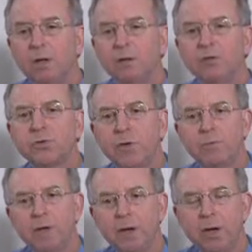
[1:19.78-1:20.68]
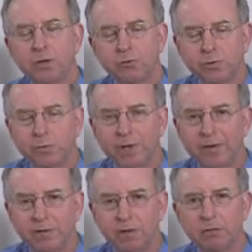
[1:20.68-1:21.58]
The treatment now is once we
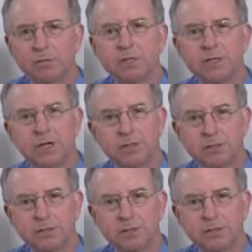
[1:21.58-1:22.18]
have an ultrasound